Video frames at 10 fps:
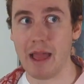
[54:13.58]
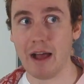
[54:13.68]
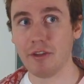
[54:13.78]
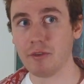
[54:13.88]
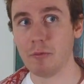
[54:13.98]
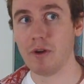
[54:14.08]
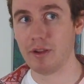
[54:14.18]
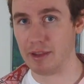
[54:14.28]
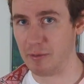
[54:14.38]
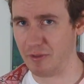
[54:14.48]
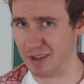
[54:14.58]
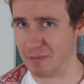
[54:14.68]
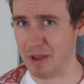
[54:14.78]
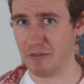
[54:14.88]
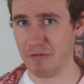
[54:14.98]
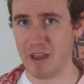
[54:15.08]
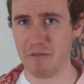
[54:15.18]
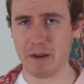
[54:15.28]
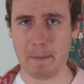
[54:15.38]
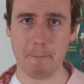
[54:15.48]
Alice in Wonderland was my
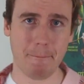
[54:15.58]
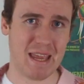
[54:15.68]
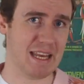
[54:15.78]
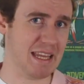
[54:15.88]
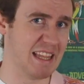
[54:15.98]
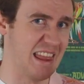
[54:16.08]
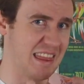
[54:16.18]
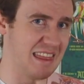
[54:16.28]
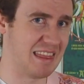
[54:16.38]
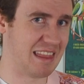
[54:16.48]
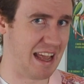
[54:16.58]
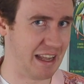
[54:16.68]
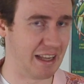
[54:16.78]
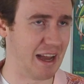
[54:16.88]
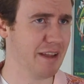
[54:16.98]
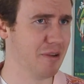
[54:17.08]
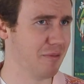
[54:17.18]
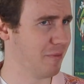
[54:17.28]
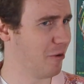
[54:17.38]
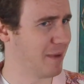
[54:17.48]
favorite media thing.
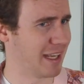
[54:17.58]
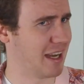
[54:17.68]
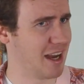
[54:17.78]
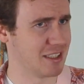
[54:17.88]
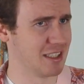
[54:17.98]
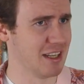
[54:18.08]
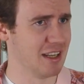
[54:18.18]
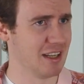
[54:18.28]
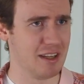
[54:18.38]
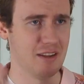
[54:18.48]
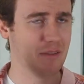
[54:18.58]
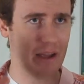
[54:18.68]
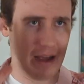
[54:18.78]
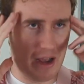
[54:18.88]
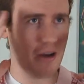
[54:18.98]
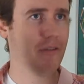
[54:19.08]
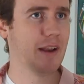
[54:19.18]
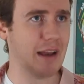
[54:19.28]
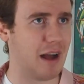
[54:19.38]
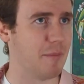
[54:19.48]
Oh my gosh. How have
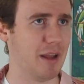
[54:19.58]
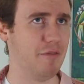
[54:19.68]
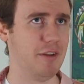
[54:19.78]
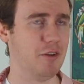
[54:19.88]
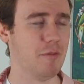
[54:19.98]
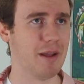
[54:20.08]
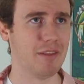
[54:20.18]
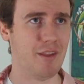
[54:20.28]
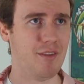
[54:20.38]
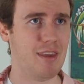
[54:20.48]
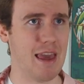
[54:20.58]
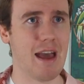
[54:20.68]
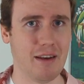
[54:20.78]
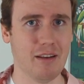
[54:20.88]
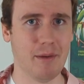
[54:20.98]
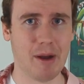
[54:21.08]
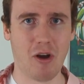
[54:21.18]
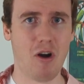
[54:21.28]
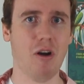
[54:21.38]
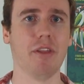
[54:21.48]
I not made a video about this yet?
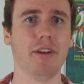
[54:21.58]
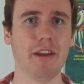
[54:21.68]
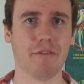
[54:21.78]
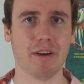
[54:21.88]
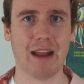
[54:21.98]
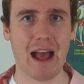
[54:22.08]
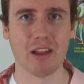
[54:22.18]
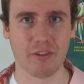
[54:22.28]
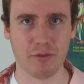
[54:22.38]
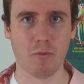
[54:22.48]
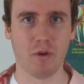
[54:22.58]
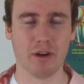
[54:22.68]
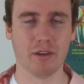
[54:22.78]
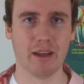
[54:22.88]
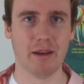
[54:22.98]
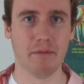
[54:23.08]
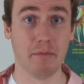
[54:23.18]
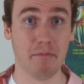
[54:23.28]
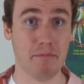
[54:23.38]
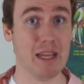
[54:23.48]
About all the different Alice in Wonderland
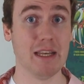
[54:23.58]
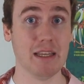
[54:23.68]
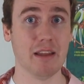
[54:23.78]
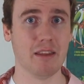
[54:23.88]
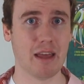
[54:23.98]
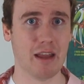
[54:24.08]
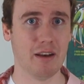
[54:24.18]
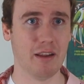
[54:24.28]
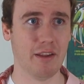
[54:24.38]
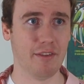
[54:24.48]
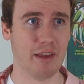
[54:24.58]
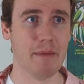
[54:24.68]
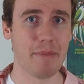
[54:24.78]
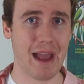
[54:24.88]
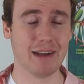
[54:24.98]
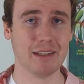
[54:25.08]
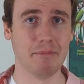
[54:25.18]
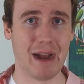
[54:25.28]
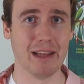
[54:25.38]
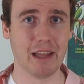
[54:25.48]
media that has impacted
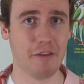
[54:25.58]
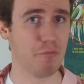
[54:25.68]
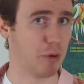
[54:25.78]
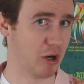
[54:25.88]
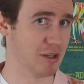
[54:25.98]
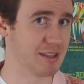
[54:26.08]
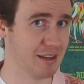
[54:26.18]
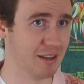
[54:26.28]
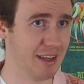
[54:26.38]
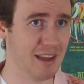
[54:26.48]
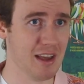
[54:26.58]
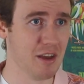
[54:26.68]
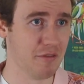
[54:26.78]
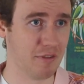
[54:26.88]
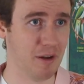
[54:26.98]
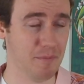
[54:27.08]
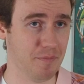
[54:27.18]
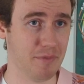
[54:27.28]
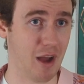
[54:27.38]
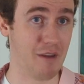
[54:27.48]
my life personally,
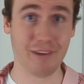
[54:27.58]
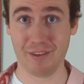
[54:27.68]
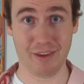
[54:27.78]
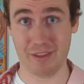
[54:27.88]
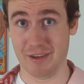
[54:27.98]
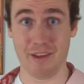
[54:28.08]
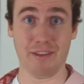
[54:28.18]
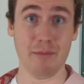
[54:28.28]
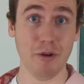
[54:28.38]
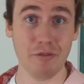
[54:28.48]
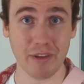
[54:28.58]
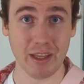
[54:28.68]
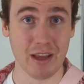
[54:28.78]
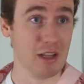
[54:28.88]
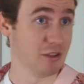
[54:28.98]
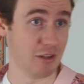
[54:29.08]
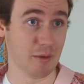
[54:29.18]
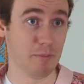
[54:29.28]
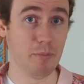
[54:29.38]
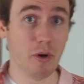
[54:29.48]
from obviously the Disney movie to
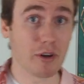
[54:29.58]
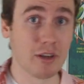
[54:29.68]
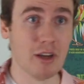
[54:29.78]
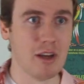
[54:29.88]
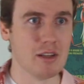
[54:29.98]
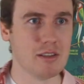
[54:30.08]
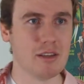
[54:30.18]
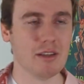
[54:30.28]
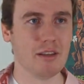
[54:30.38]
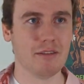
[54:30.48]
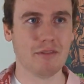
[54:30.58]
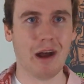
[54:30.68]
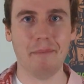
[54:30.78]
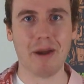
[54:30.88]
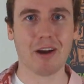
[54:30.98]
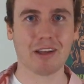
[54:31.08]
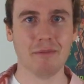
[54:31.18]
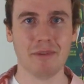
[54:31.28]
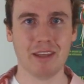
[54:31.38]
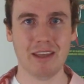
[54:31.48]
the book to
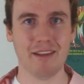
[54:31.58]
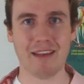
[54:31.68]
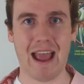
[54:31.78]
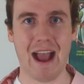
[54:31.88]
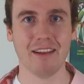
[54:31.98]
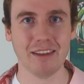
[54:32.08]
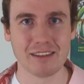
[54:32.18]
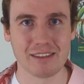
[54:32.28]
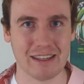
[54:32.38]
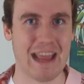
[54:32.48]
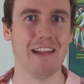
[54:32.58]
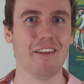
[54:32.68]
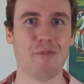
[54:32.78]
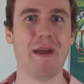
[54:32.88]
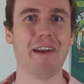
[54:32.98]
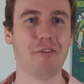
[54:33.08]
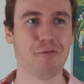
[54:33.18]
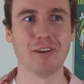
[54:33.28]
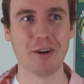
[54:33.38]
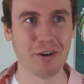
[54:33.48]
American McGee's Alice and Alice Madness
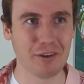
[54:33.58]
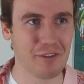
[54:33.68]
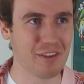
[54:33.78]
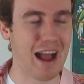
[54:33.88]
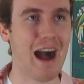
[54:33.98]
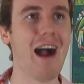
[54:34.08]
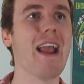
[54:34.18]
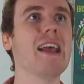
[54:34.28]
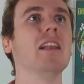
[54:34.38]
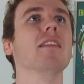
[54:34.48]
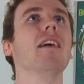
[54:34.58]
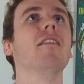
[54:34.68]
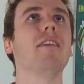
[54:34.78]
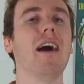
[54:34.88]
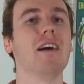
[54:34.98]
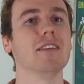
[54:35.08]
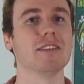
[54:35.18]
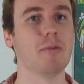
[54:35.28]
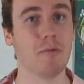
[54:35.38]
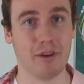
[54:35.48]
Returns, I love
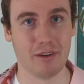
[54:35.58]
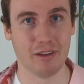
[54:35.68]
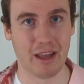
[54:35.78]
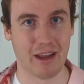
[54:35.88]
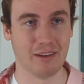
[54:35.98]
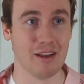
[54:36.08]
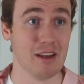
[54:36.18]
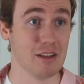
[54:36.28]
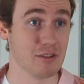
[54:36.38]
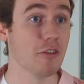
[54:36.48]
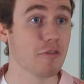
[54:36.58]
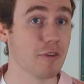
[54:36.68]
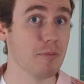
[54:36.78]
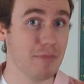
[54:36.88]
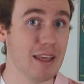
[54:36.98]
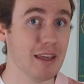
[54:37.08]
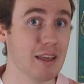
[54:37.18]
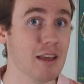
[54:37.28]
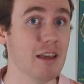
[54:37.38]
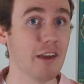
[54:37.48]
Alice in Wonderland. So for
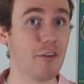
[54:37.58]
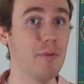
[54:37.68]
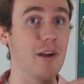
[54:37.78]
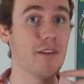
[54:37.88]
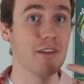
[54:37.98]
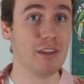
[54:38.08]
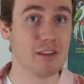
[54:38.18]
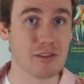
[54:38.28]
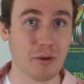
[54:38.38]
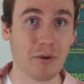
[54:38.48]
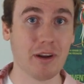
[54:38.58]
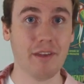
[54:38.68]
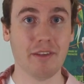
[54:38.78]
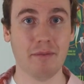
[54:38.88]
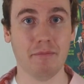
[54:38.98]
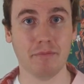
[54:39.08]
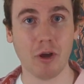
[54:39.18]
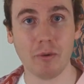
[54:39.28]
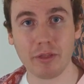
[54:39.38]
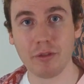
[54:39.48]
me, experiencing these stories and
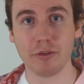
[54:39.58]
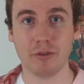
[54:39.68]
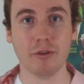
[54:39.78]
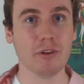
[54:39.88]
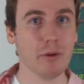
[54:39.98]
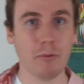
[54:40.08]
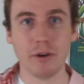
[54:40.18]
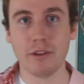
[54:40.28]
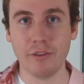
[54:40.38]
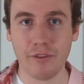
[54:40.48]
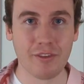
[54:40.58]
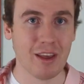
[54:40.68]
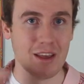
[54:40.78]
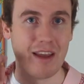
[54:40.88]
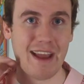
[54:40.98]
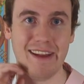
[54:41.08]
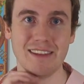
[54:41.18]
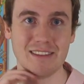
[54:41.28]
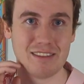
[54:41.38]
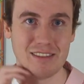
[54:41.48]
going through the Toogly Woods
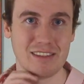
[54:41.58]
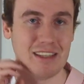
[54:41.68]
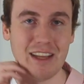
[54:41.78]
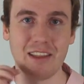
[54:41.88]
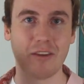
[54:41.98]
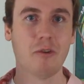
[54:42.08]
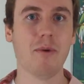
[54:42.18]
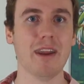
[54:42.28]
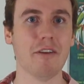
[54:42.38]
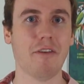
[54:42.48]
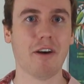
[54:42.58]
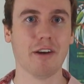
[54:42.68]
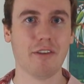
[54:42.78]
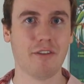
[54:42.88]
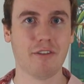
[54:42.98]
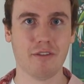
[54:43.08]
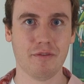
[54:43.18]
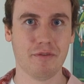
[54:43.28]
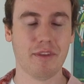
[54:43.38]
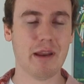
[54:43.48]
and seeing the Queen of Hearts
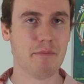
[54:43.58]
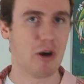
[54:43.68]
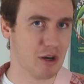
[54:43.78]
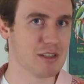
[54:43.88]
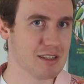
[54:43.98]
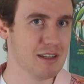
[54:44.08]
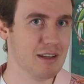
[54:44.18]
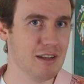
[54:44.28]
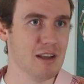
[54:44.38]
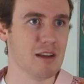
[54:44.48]
in person